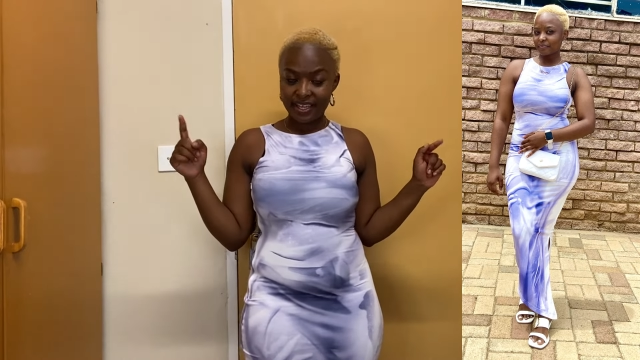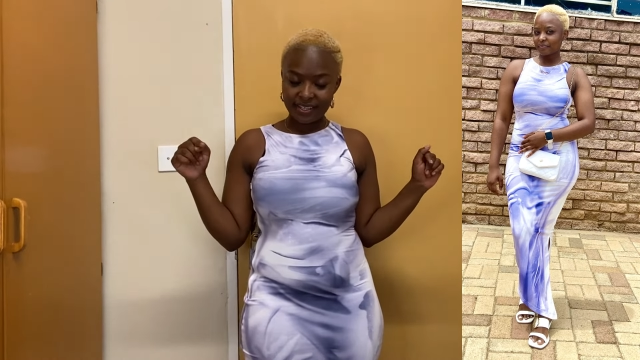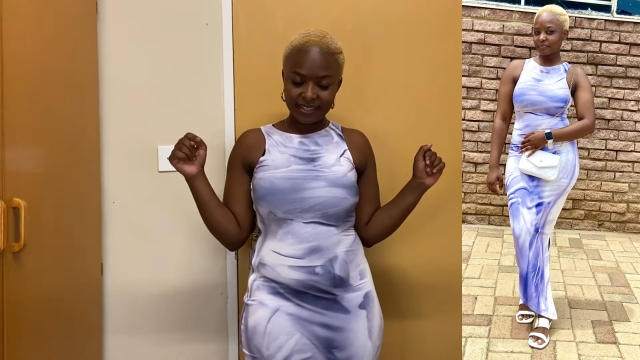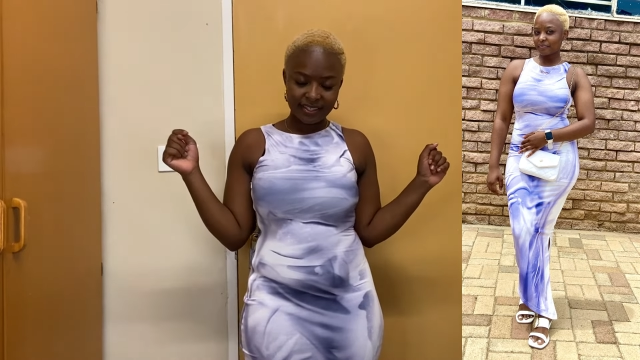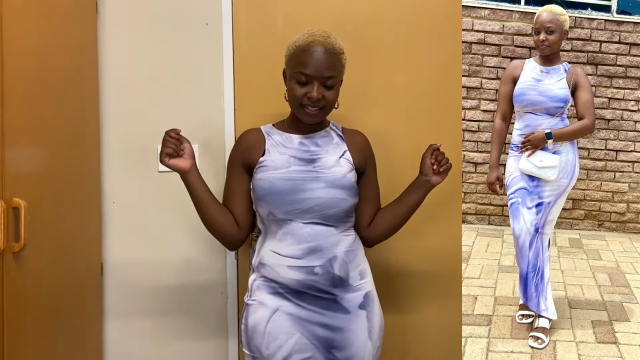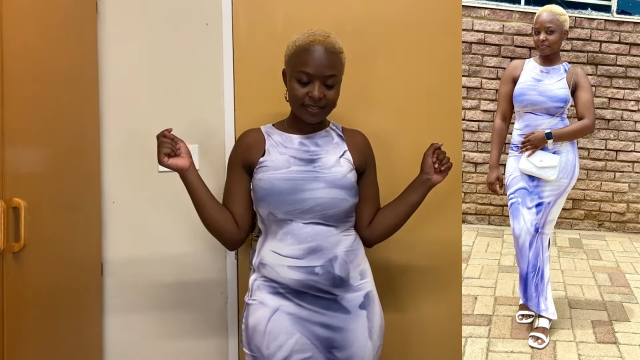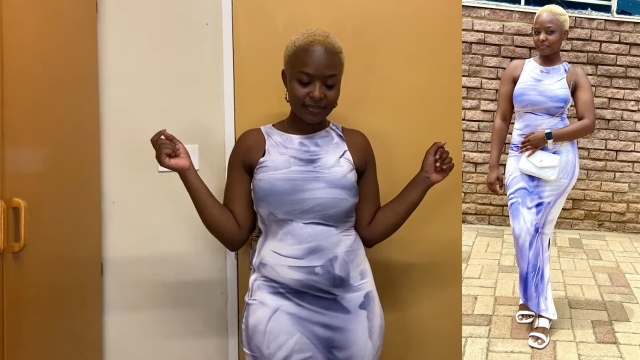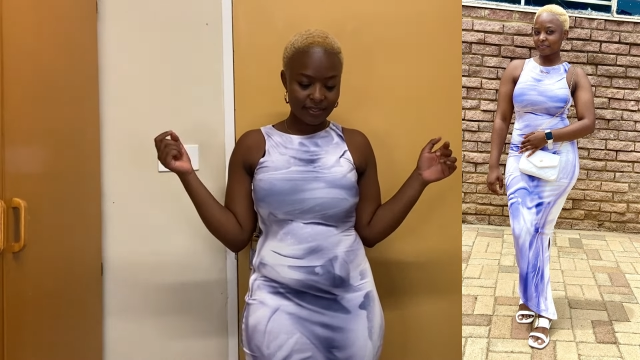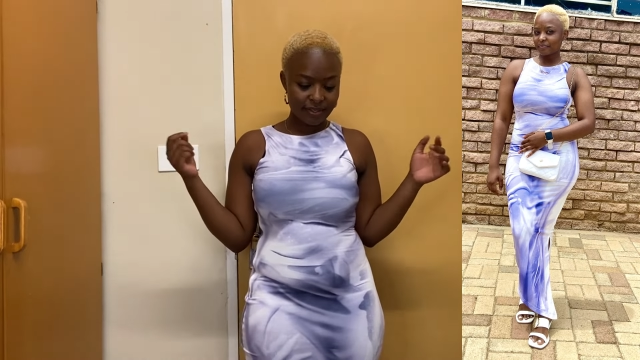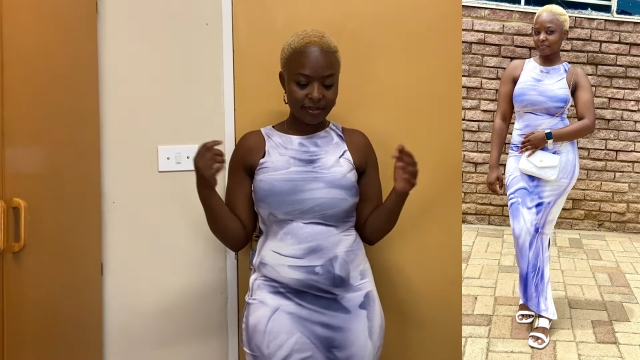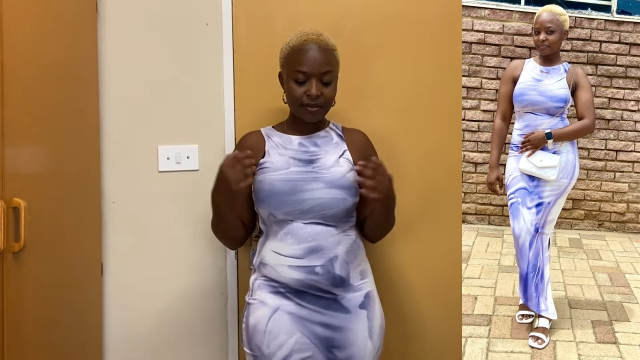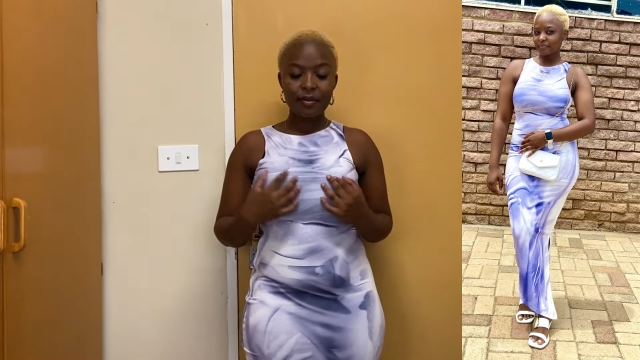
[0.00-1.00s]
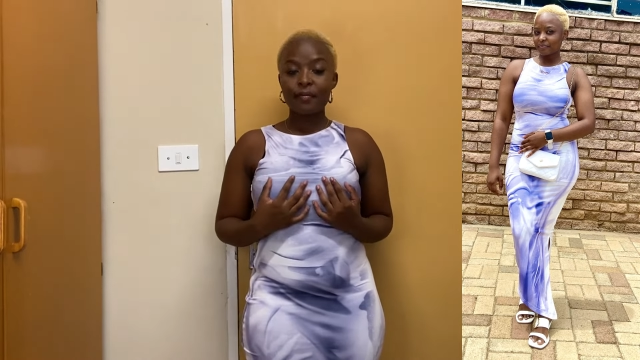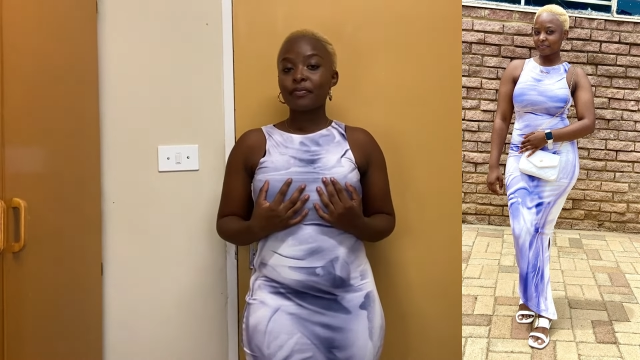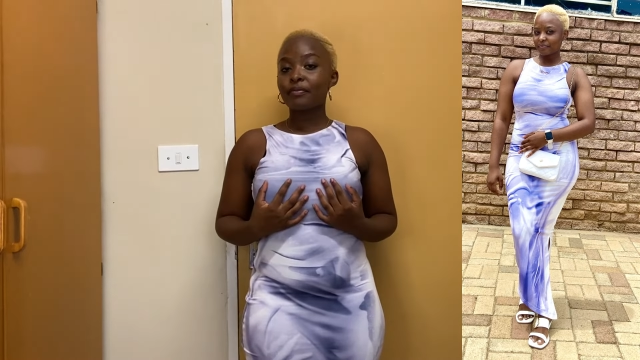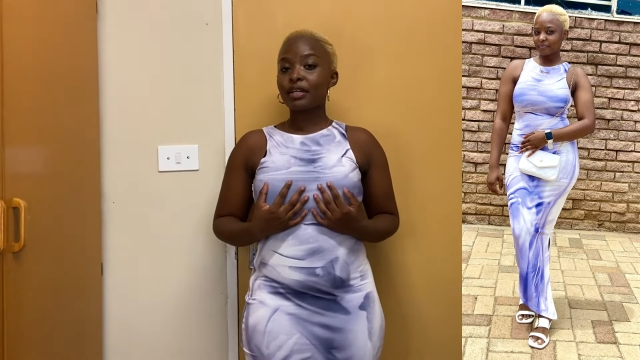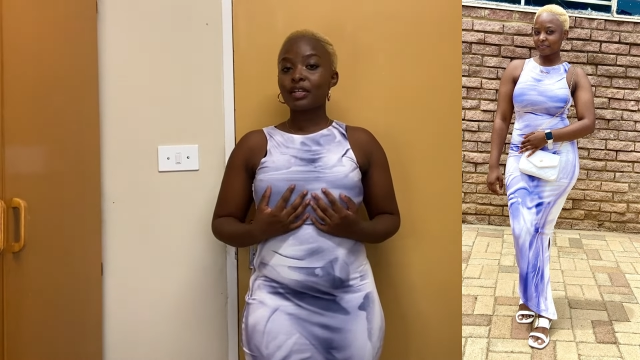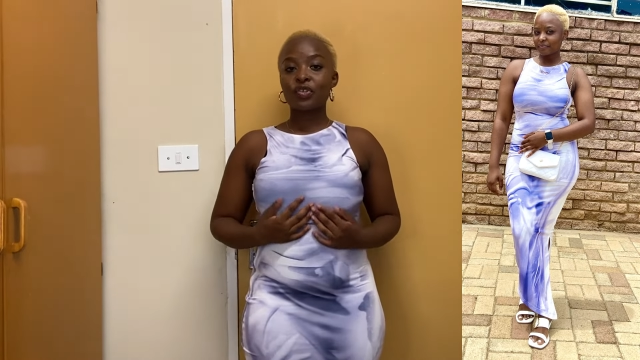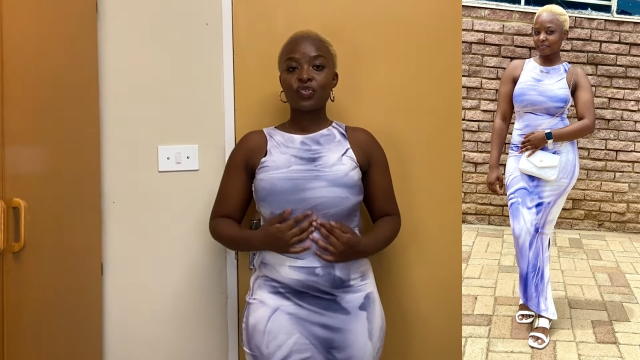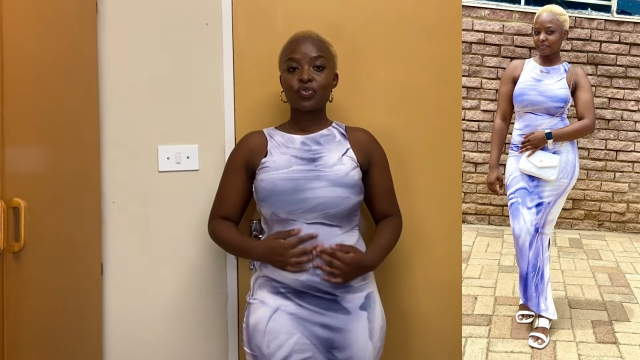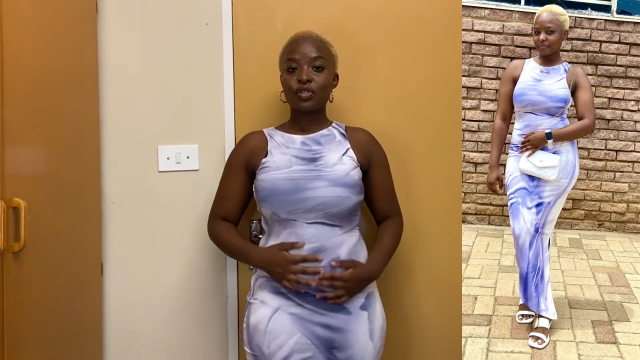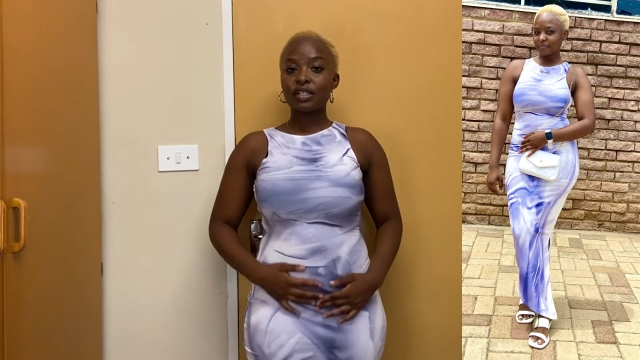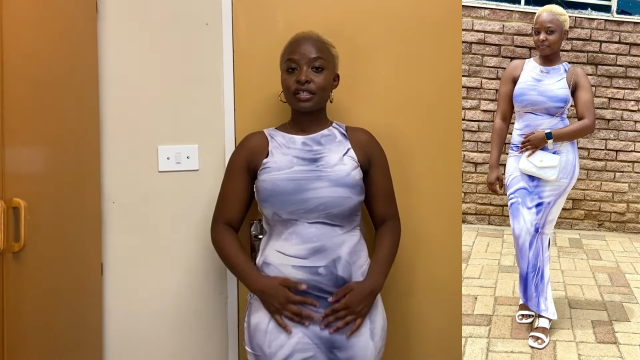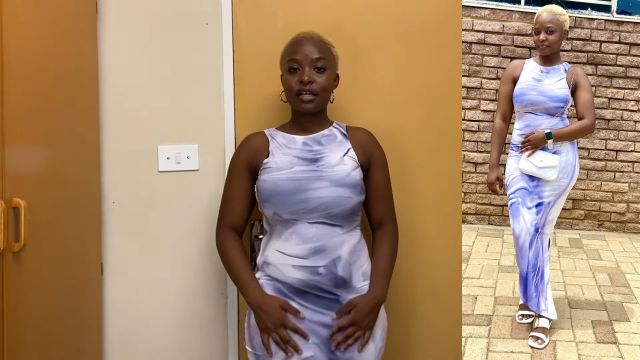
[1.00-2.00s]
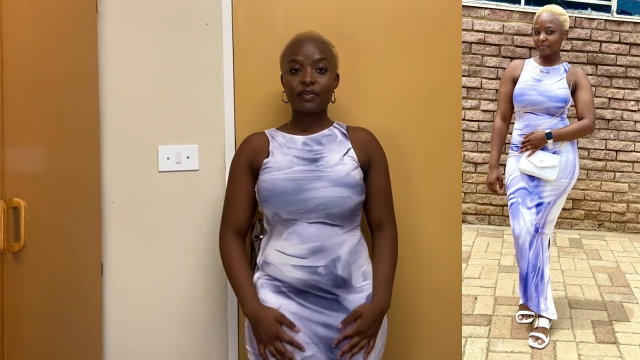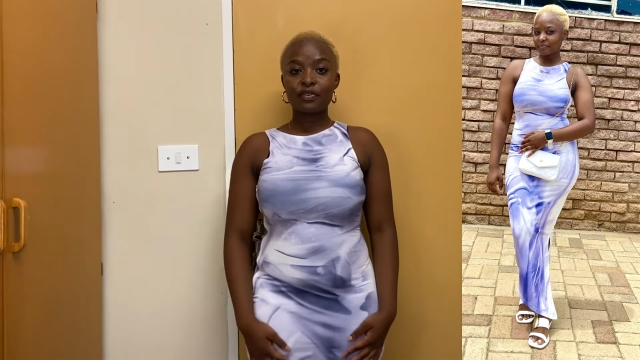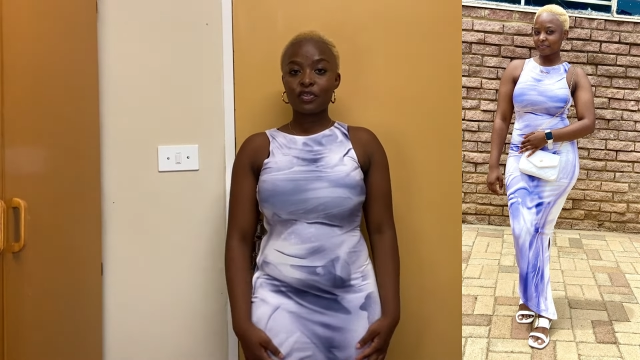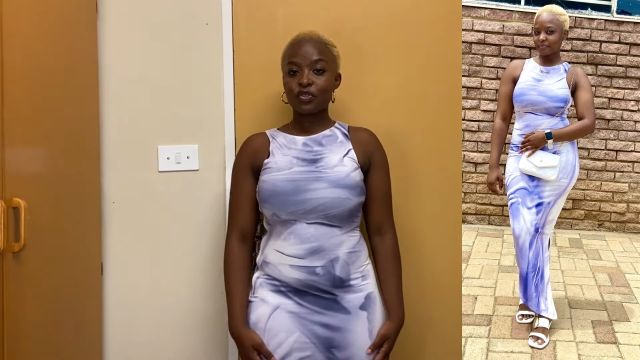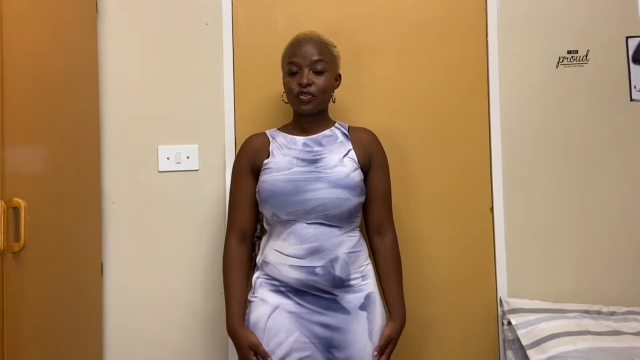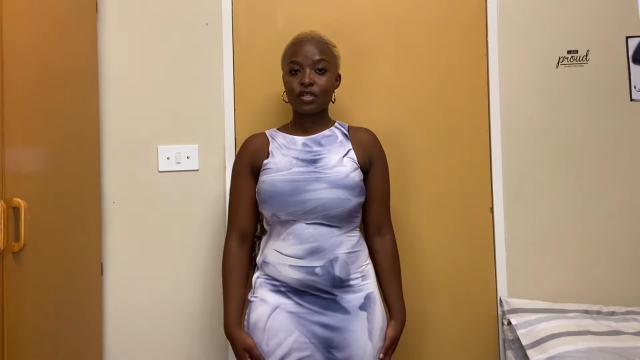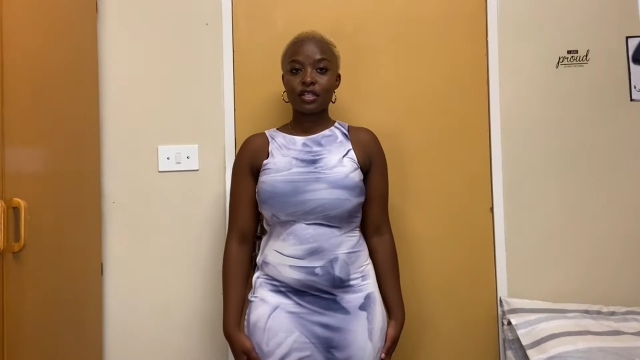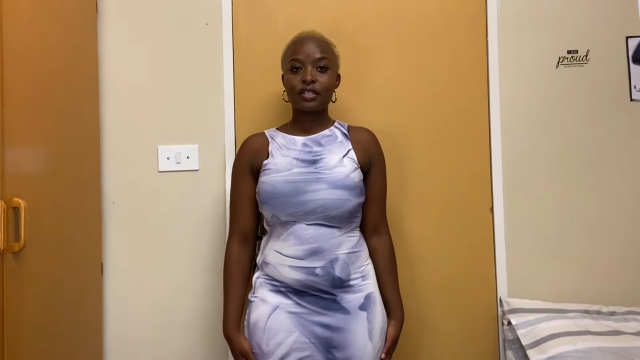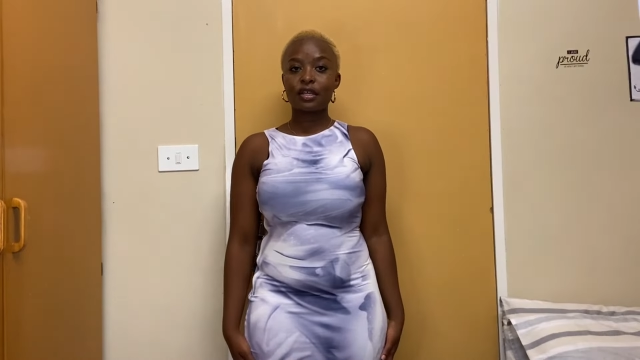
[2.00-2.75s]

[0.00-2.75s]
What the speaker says: edit this video. But I truly love this dress.